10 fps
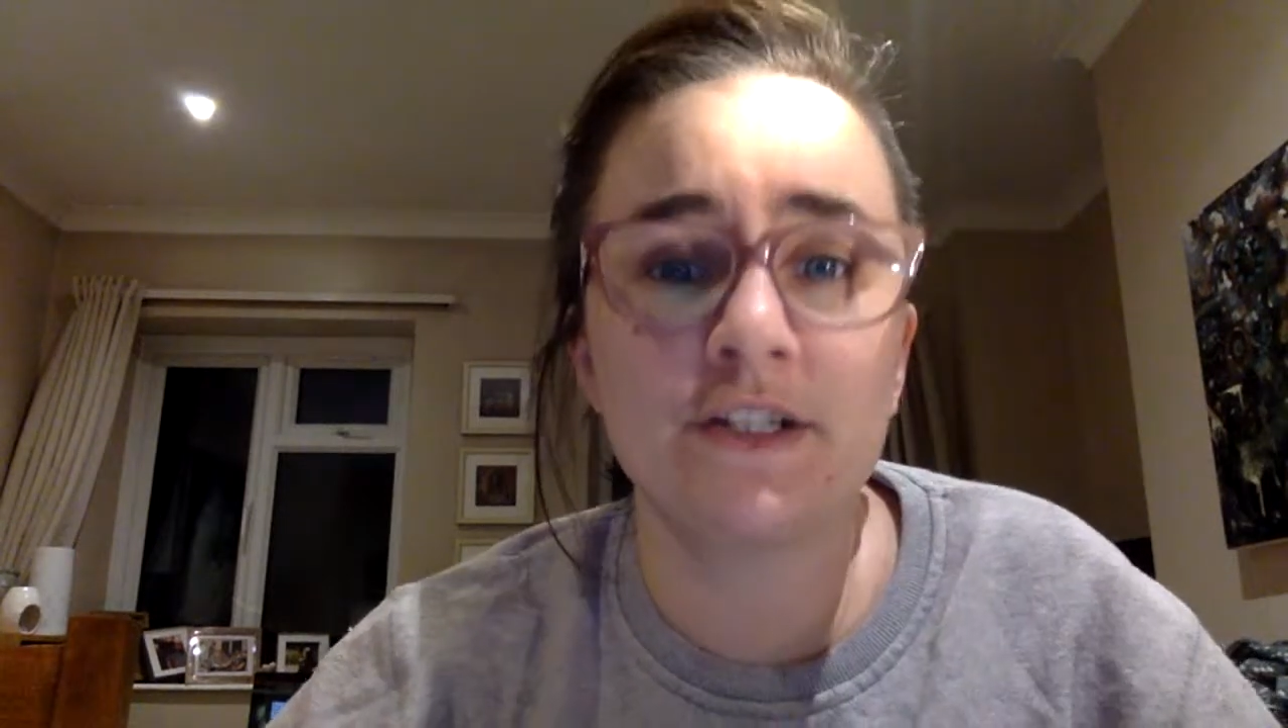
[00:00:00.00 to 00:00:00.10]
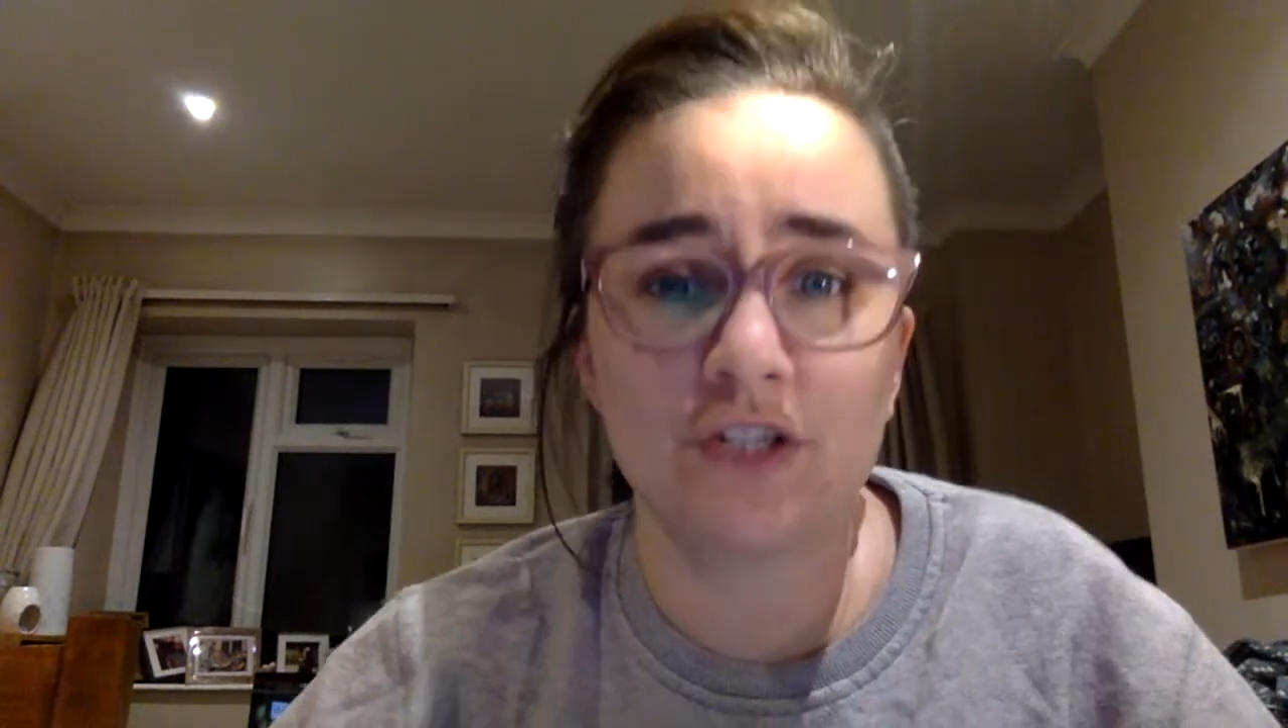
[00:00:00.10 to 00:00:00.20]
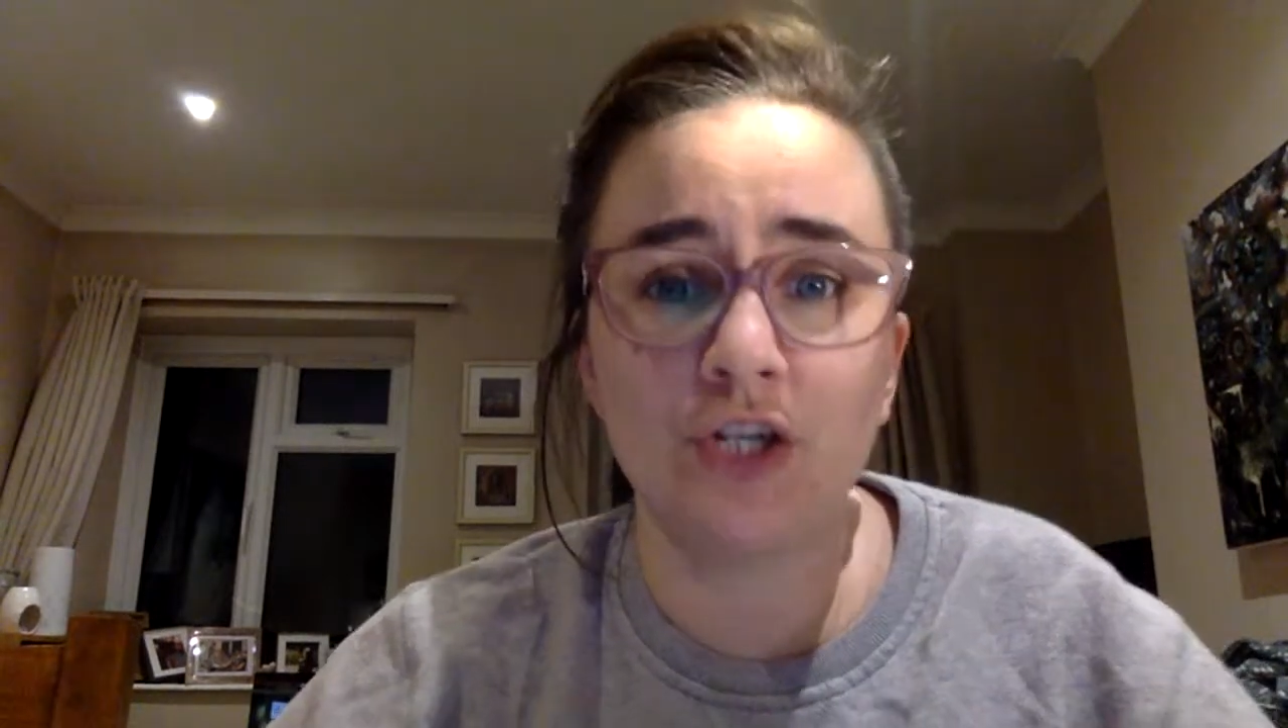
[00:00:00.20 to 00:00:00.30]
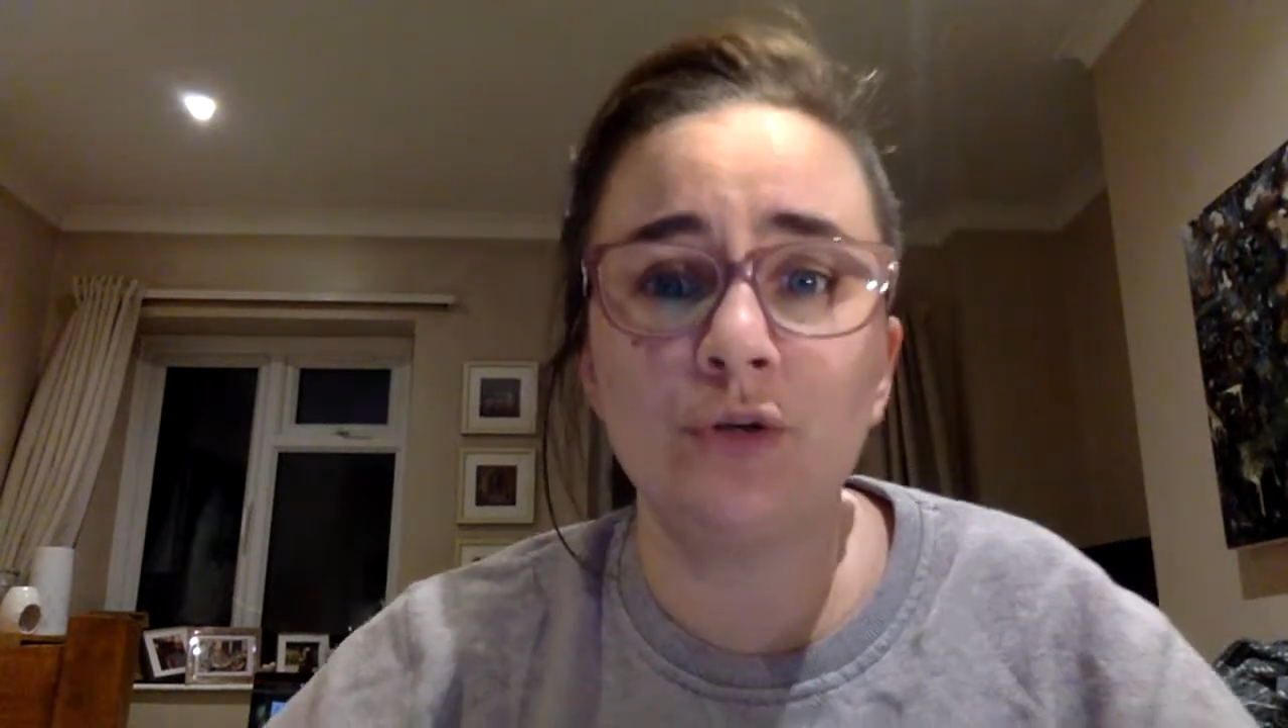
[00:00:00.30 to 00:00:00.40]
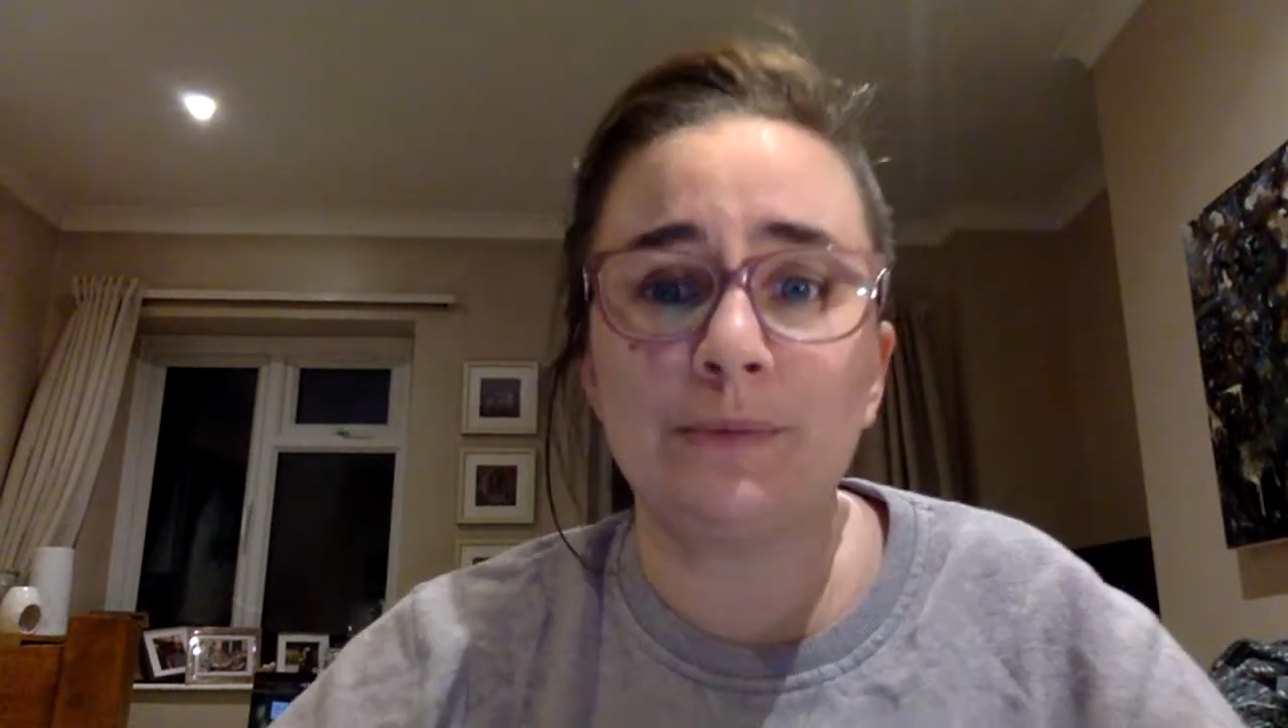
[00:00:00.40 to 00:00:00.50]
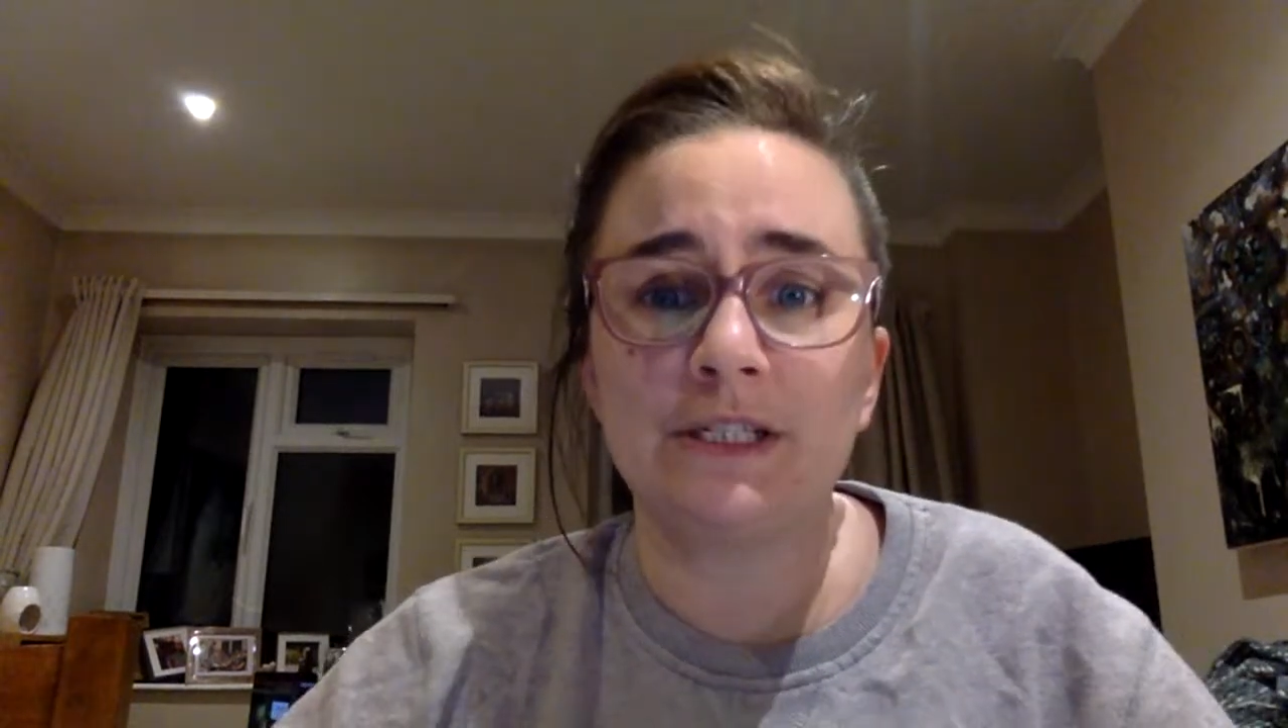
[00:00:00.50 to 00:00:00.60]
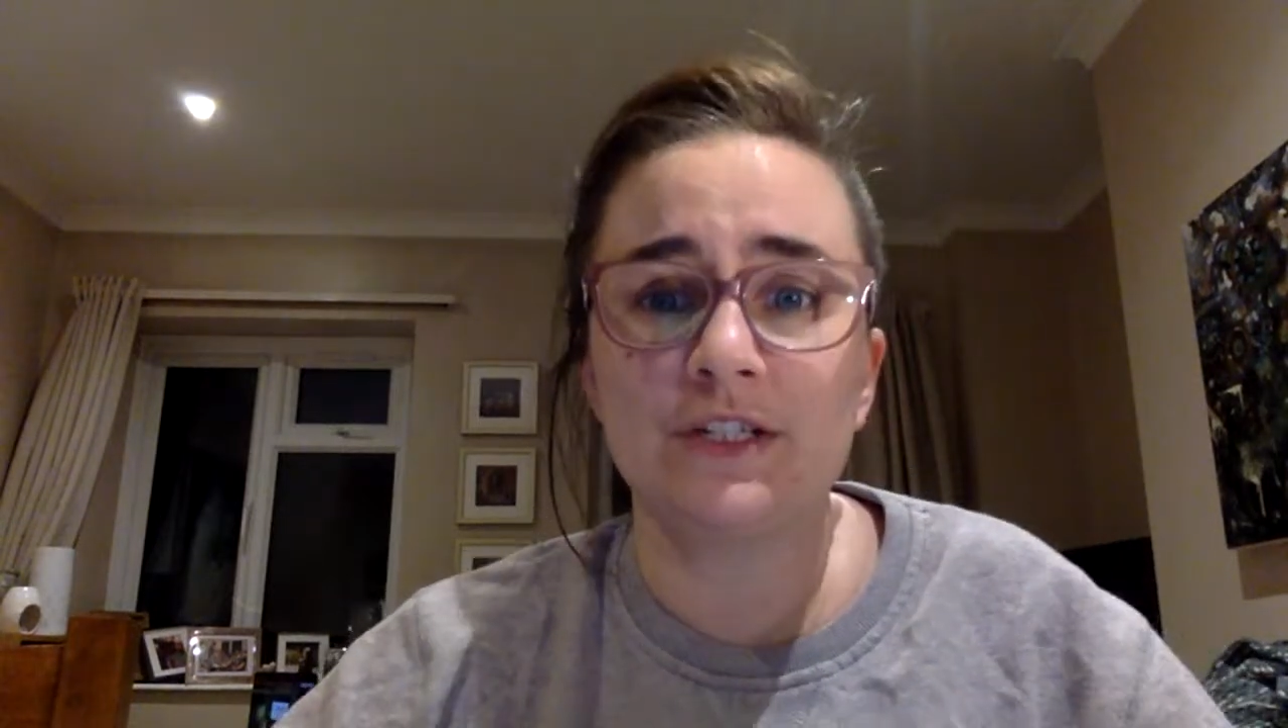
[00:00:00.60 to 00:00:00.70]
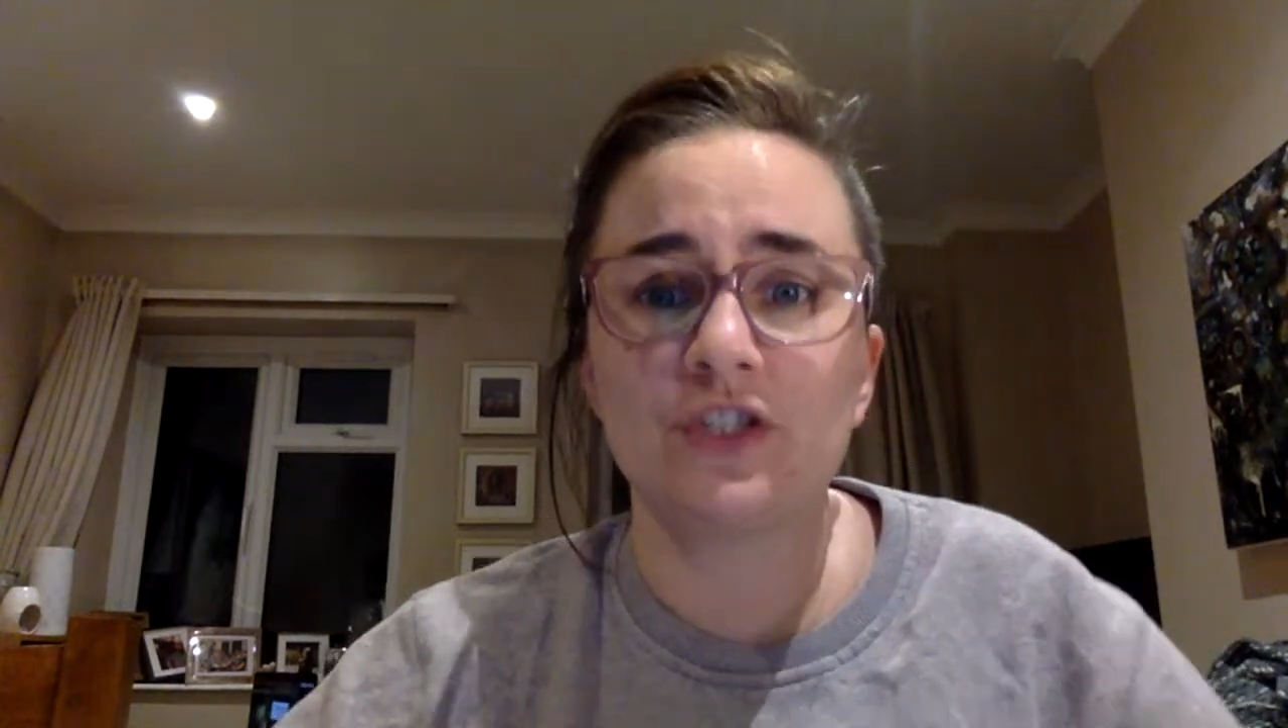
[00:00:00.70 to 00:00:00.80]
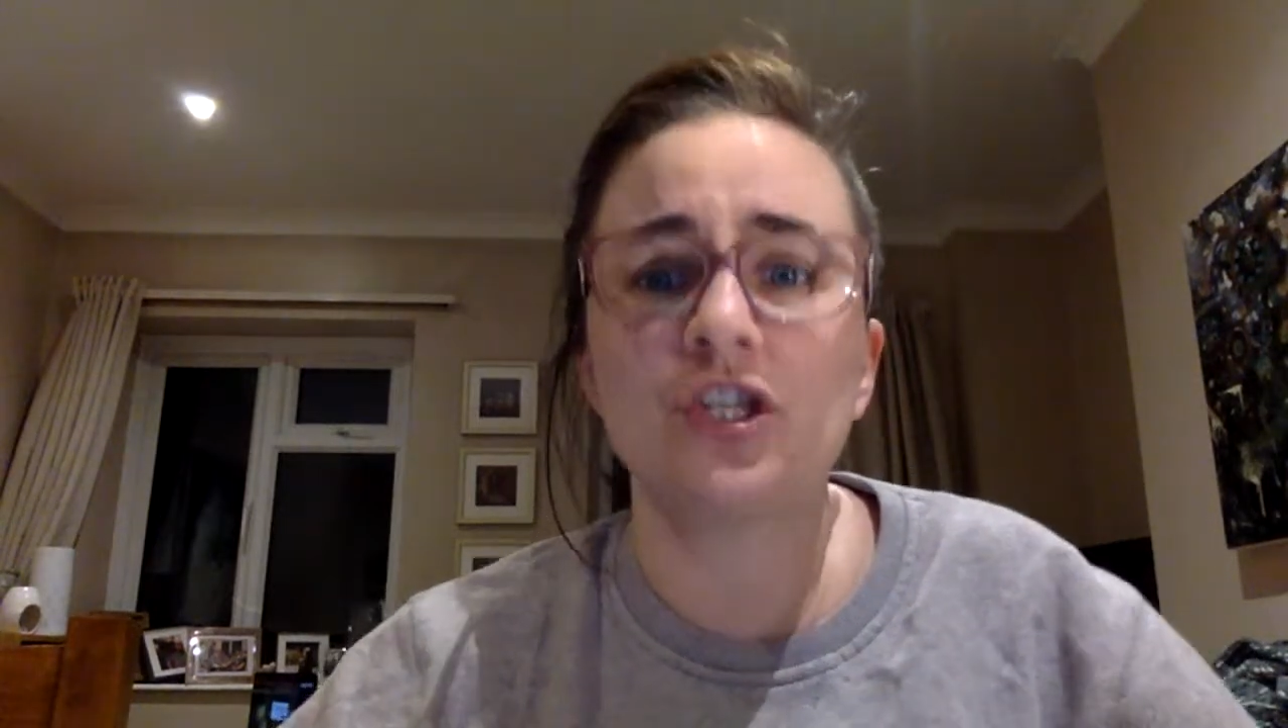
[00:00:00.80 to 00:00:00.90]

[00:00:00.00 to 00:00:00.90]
as a human is a